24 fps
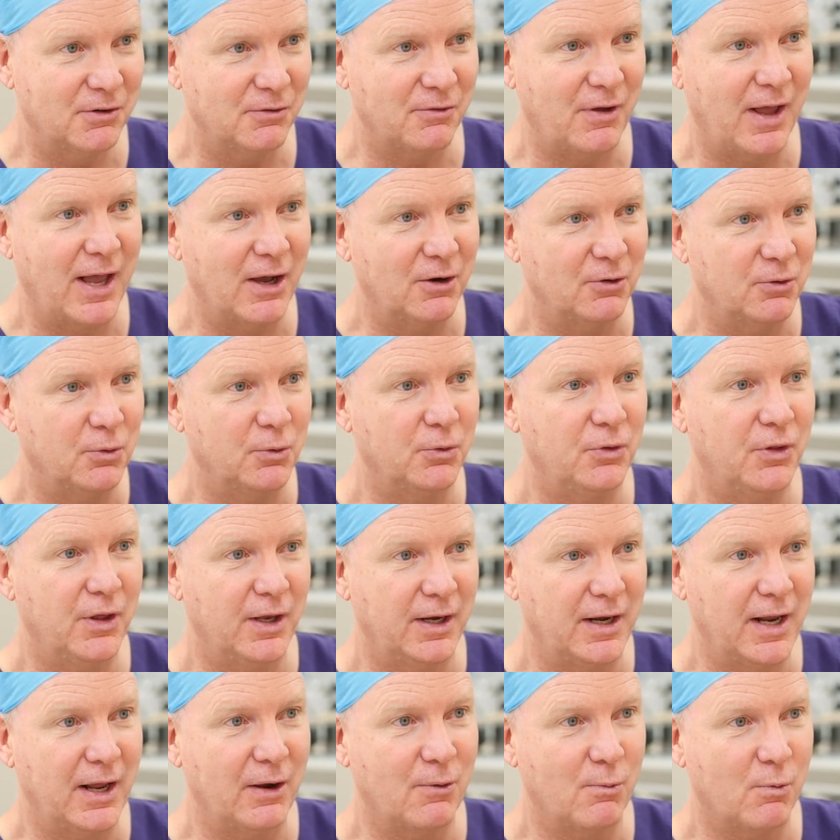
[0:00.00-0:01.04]
of how good their
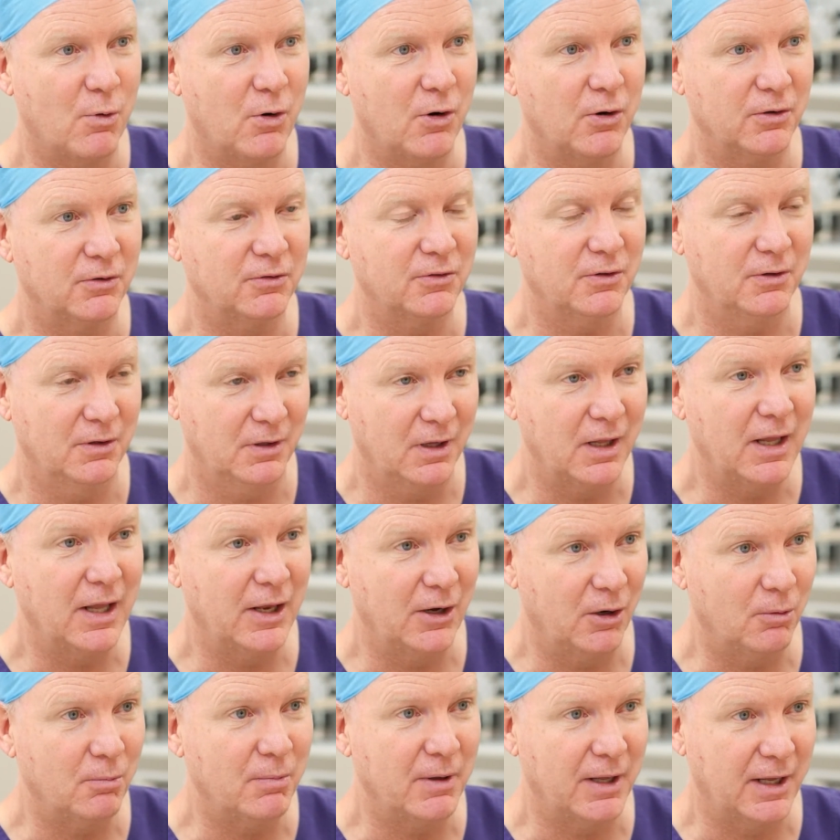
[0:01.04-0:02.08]
neck was,
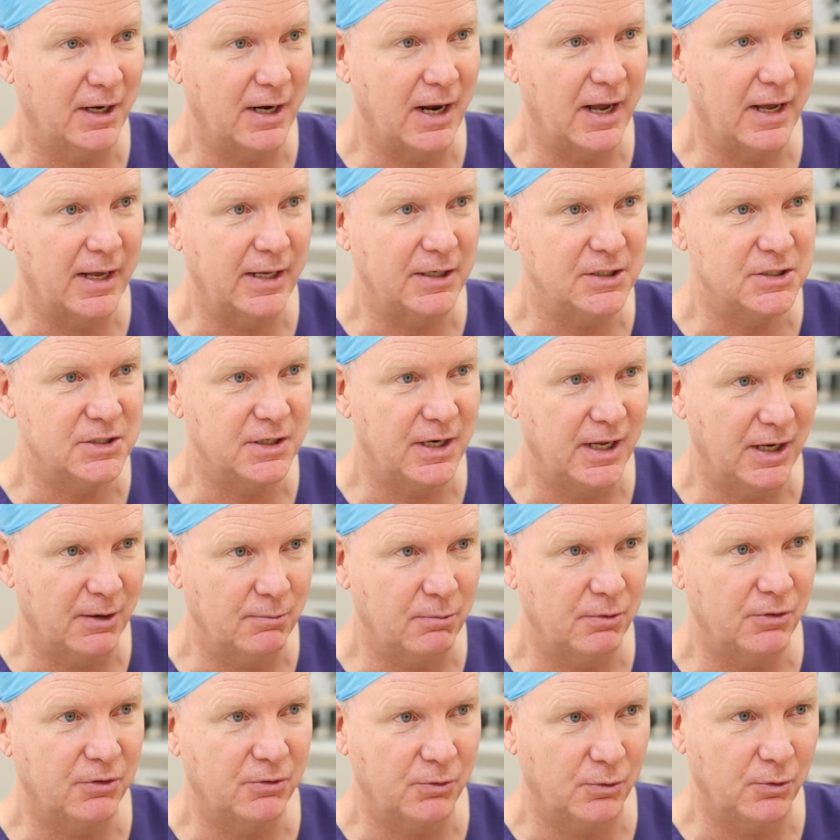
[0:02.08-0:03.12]
it'll be an aged neck
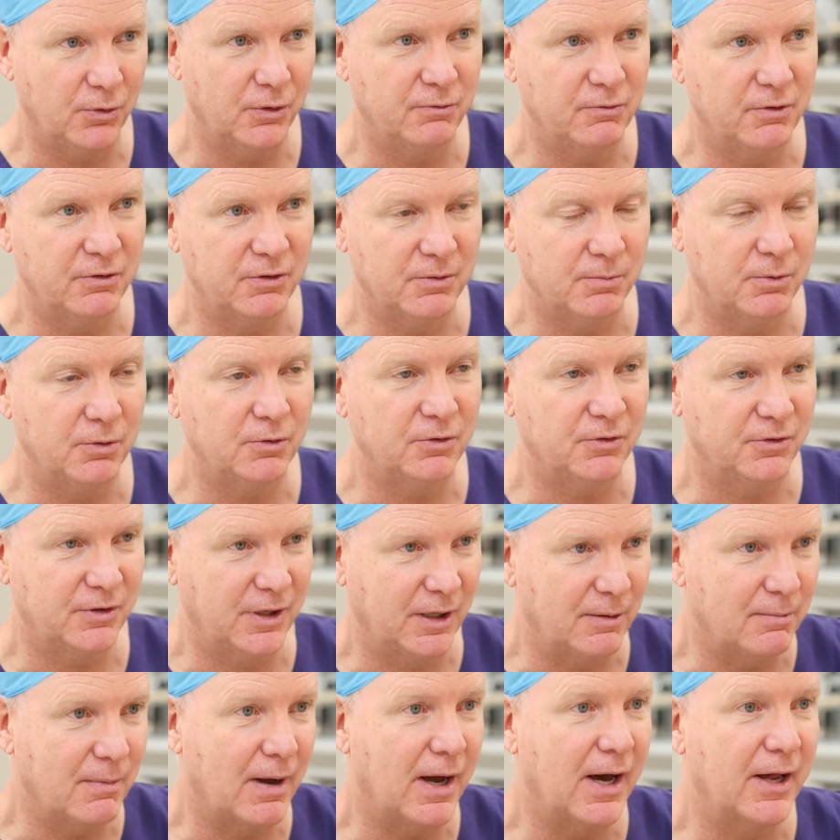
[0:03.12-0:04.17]
with all the visible
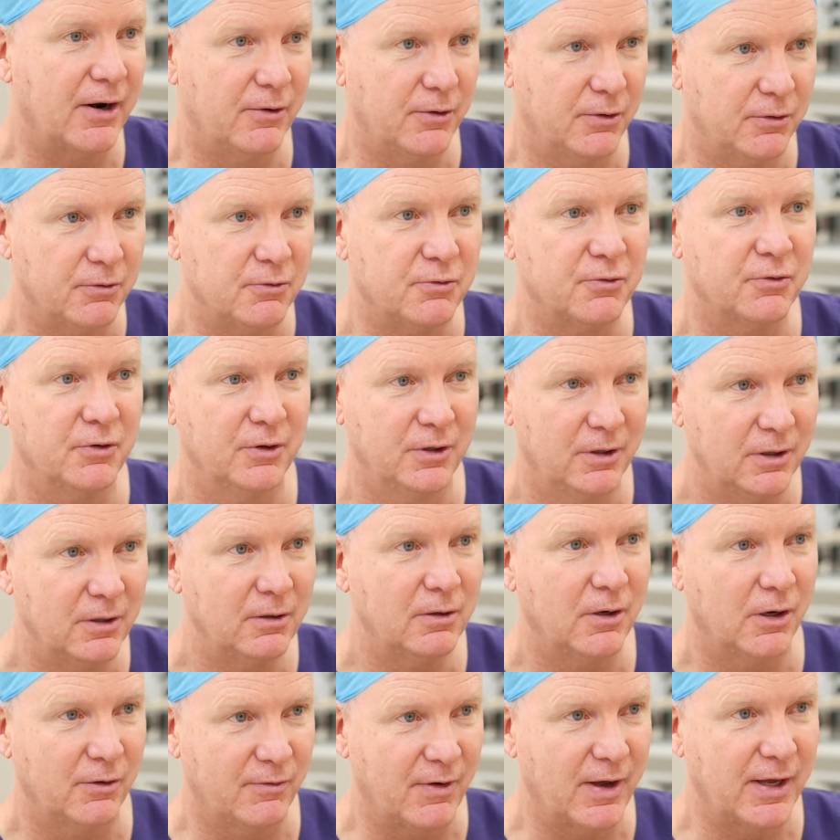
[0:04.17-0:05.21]
stigmata
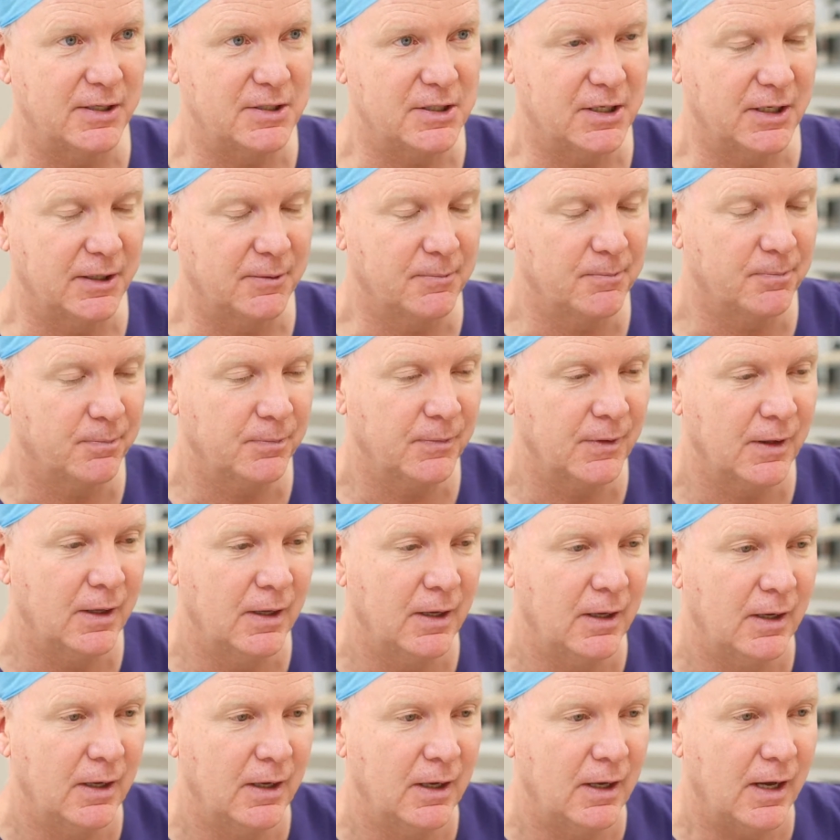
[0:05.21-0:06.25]
of ageing.
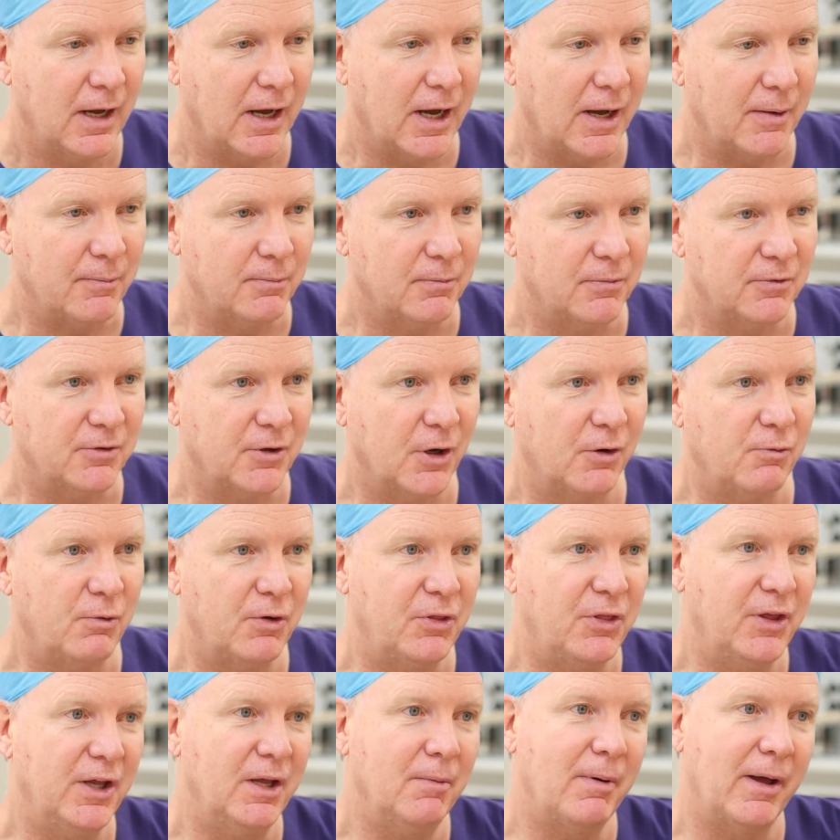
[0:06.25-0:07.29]
So if we
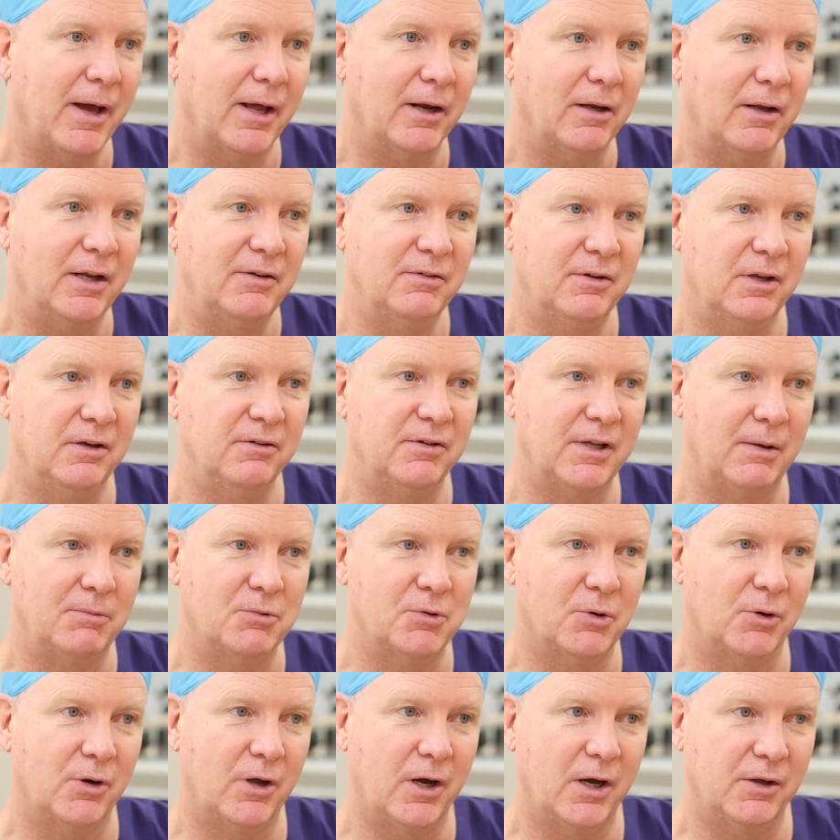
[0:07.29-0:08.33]
think about, let's
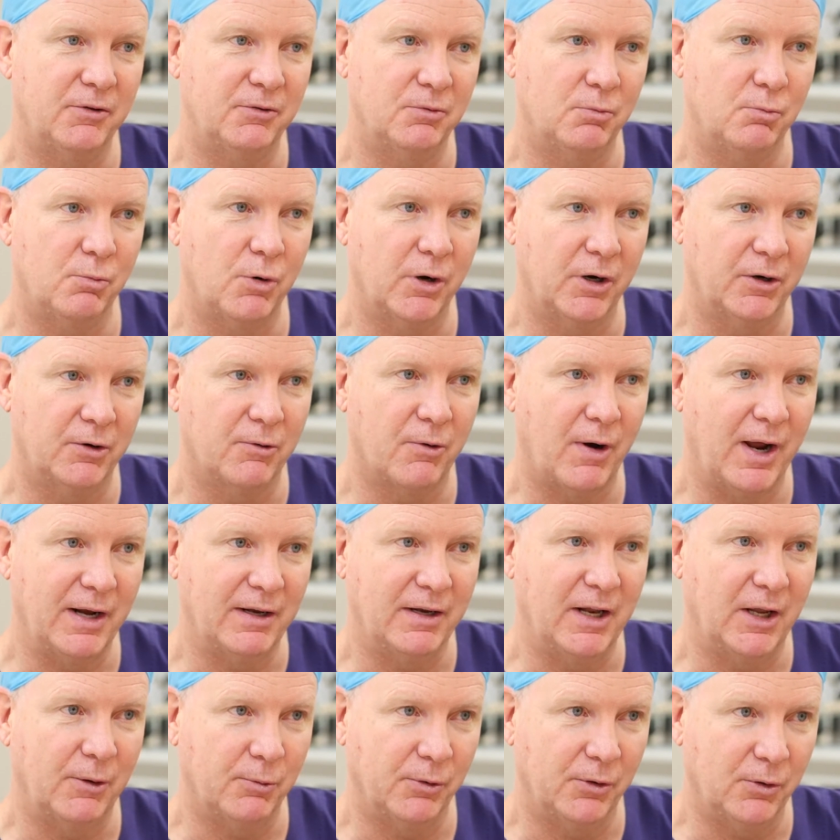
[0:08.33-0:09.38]
conceptualise what a great
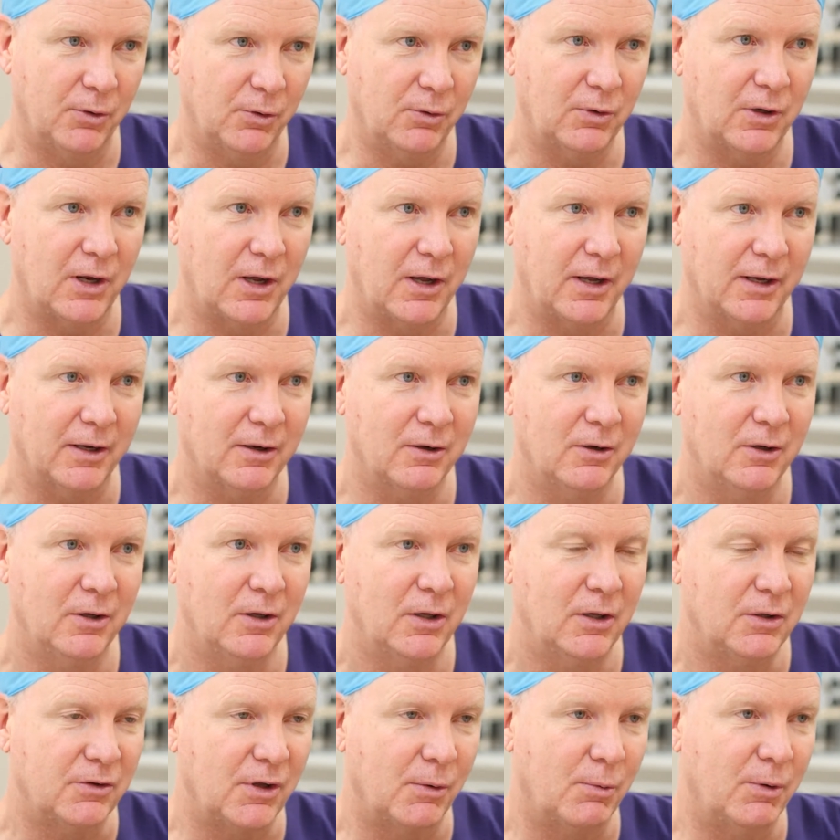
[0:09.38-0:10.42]
neck would look like.
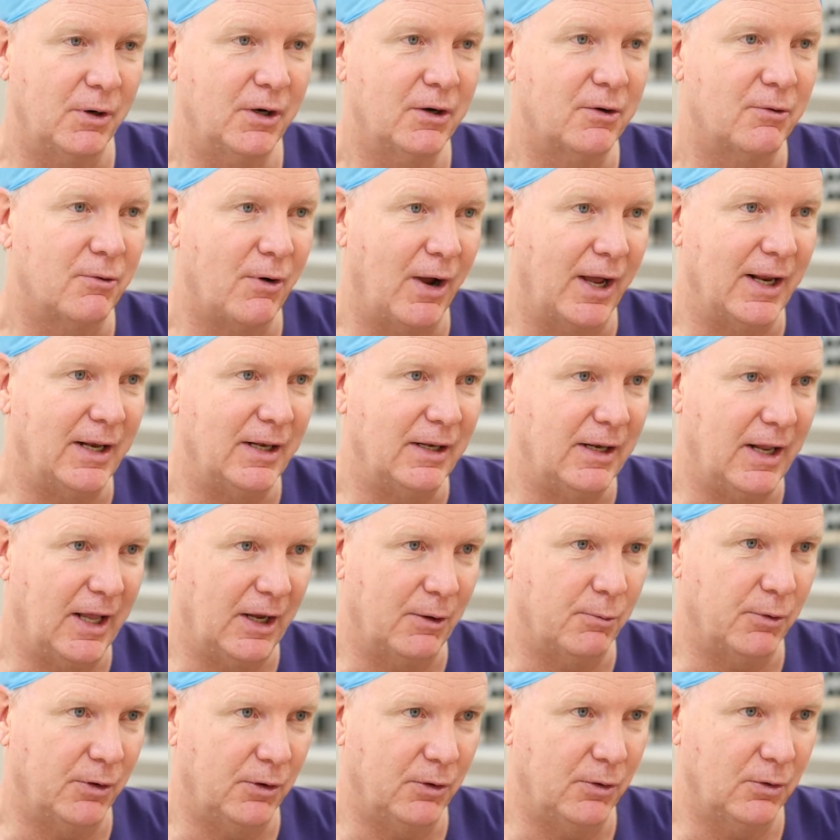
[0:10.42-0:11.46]
So what a great
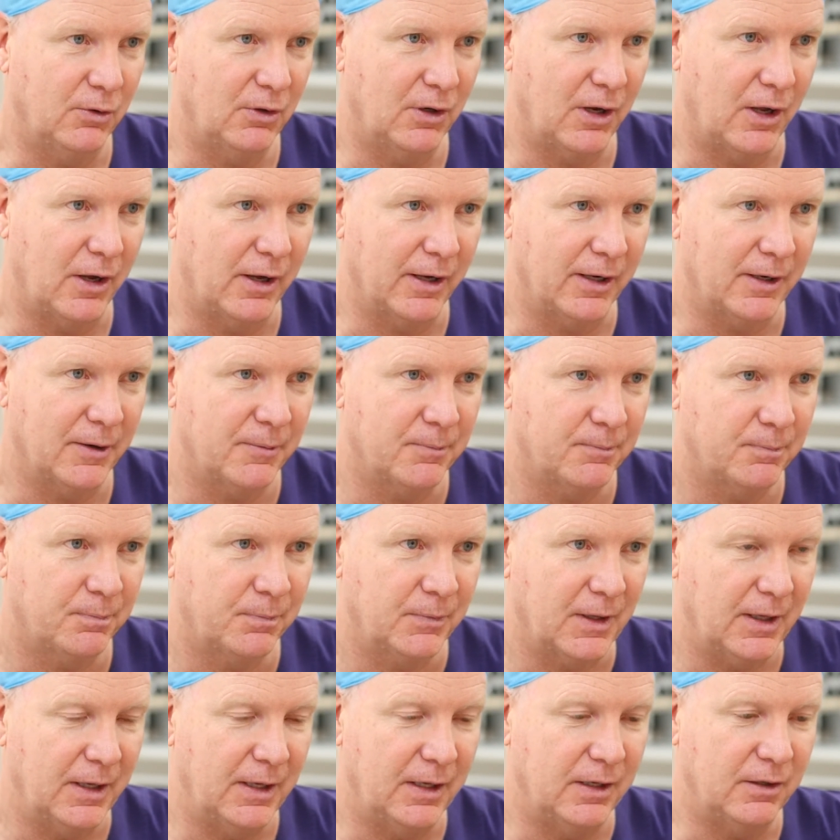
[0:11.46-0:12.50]
neck would look like
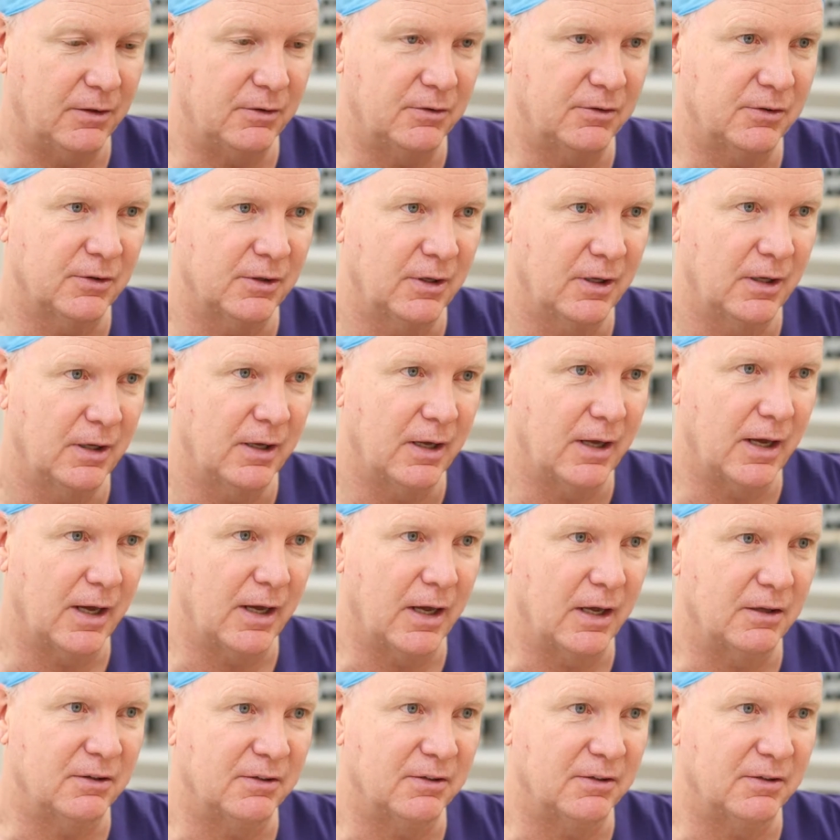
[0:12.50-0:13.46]
is a